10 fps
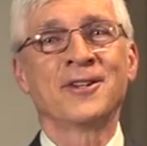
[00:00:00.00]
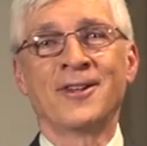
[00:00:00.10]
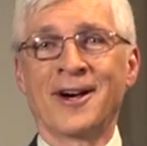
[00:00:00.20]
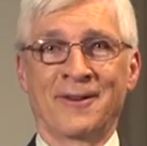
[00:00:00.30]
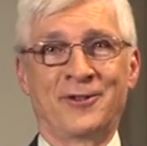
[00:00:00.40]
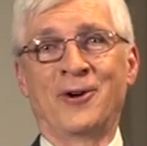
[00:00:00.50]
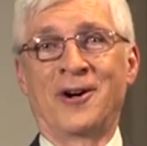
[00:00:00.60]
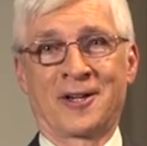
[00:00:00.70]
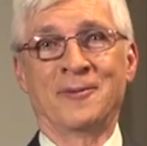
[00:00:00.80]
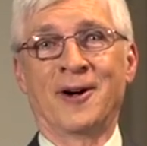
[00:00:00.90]
a lot of
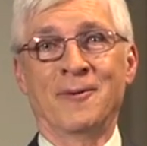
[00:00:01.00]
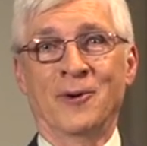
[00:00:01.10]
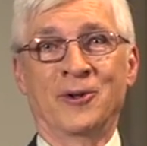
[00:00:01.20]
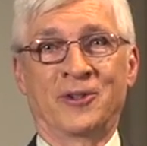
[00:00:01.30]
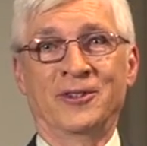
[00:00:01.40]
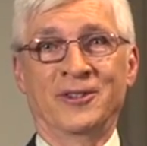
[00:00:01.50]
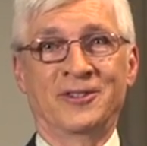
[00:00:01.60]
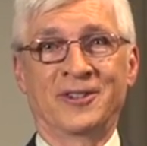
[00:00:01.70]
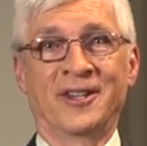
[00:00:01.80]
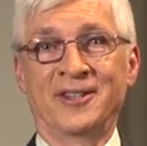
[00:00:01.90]
talk about mercy
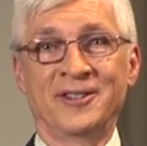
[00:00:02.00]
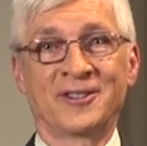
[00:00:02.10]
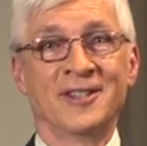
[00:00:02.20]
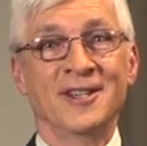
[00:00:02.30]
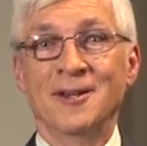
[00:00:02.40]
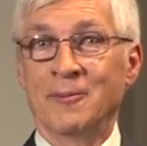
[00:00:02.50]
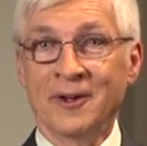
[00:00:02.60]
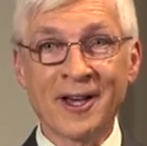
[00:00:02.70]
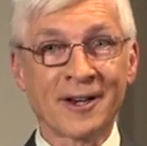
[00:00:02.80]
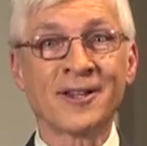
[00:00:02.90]
these days, but
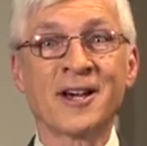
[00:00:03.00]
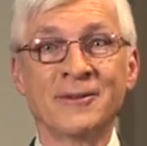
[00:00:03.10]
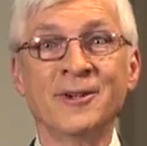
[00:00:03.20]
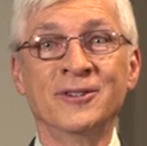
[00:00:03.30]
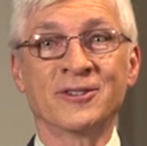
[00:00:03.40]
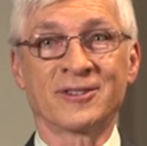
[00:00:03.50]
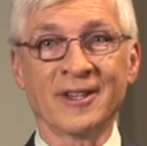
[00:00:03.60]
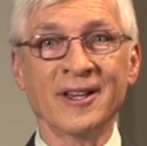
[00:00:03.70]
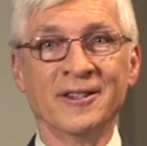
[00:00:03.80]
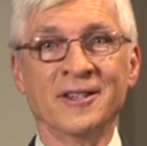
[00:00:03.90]
not a lot of
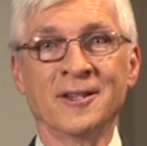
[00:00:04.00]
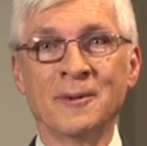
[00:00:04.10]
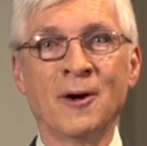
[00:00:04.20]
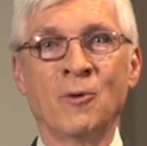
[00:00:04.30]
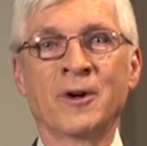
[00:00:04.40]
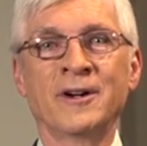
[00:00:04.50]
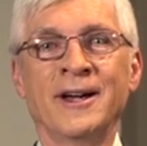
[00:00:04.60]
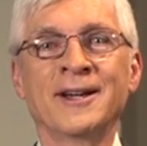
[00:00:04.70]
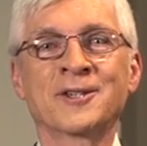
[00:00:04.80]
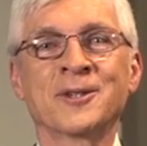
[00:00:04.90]
understanding about what it
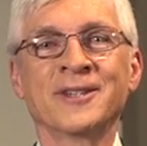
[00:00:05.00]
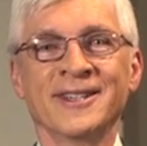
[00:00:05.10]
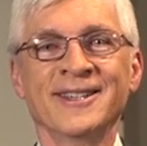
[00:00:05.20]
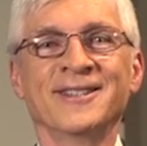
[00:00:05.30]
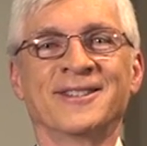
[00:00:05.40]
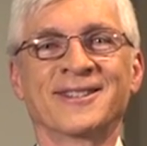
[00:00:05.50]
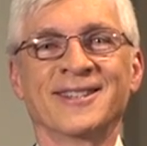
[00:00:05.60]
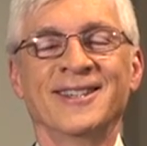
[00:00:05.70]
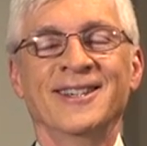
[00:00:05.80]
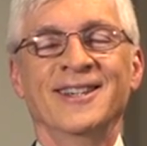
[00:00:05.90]
actually is.
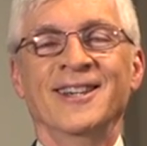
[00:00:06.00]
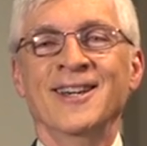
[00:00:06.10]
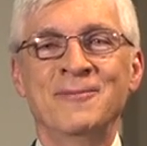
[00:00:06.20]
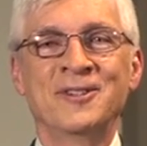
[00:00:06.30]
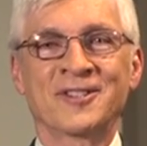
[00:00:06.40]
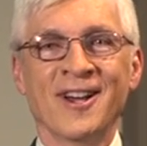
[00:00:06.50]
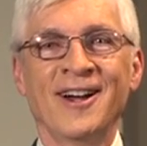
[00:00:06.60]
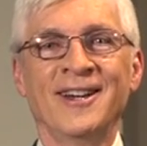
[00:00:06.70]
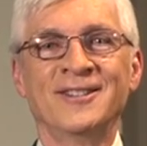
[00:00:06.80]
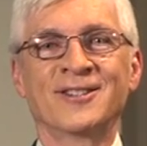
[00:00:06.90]
And
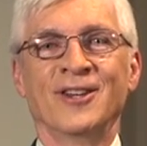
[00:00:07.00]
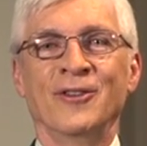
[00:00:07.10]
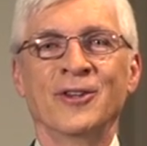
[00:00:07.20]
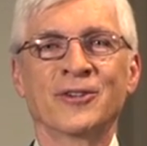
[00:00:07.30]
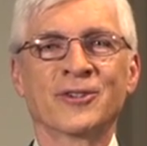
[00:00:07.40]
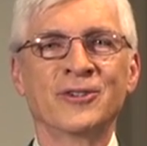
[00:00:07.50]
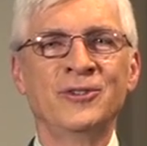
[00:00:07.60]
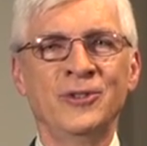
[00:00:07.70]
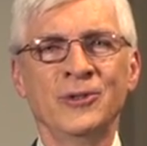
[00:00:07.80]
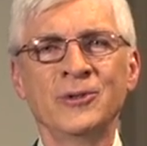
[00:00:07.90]
besides, there's a
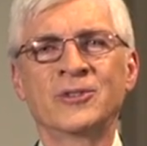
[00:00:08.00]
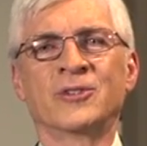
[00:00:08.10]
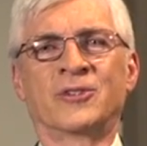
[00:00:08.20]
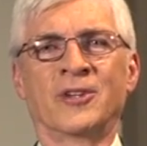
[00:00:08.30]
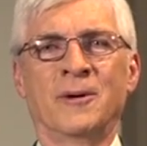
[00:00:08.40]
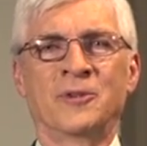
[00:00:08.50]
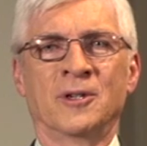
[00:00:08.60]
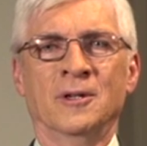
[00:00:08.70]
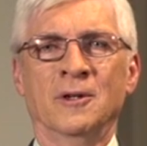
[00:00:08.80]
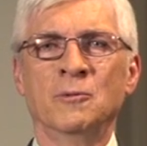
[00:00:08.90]
huge
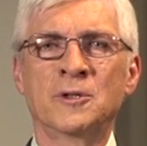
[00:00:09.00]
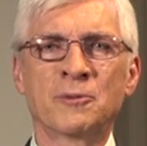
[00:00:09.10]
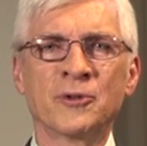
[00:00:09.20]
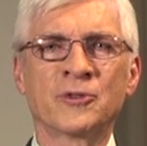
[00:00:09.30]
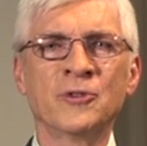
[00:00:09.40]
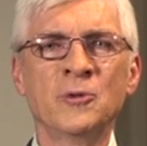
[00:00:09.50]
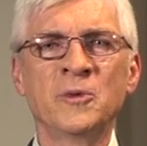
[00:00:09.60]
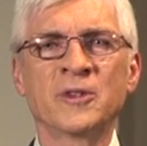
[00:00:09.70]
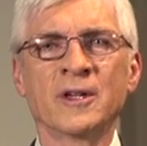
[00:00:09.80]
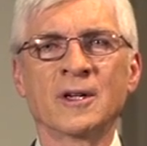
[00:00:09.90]
deception which
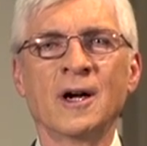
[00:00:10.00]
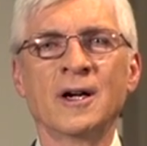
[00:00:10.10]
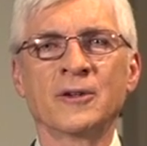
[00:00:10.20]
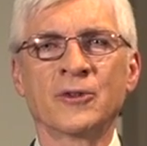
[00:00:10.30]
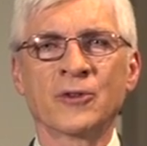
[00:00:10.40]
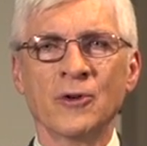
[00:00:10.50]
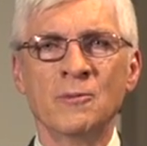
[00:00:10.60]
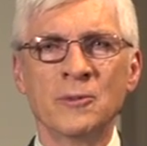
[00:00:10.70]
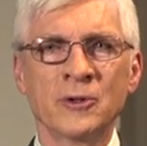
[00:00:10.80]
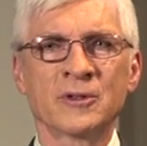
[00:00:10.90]
presumes that God is so
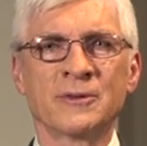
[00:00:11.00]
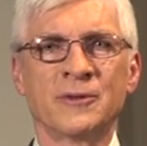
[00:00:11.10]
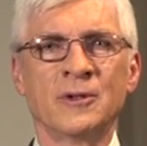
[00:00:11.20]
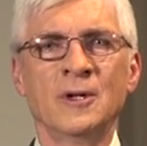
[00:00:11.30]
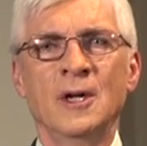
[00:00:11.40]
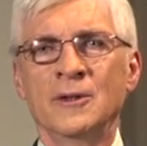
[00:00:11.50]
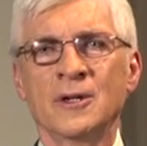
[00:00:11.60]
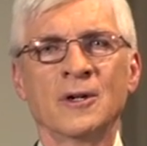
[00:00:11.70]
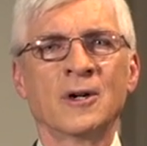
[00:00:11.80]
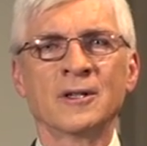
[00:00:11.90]
merciful
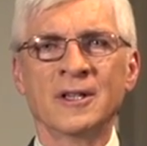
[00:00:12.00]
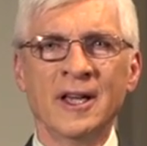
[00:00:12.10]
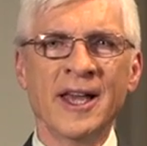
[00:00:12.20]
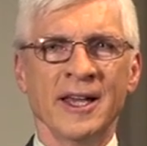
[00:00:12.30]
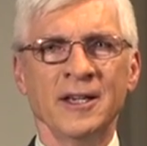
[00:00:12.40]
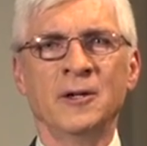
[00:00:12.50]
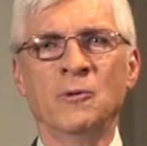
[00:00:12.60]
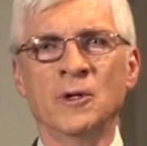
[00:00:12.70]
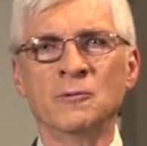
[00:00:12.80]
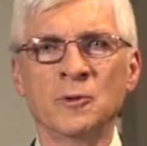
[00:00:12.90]
that hardly
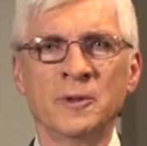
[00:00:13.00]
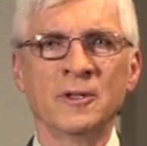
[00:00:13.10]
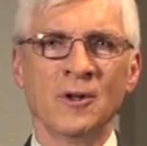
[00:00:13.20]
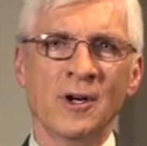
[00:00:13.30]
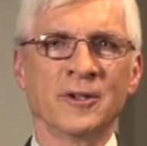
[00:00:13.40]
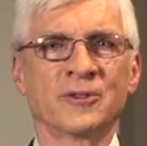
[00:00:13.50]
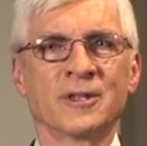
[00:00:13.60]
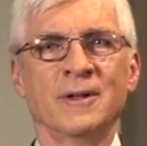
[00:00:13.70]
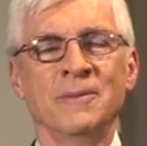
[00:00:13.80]
anyone will be lost.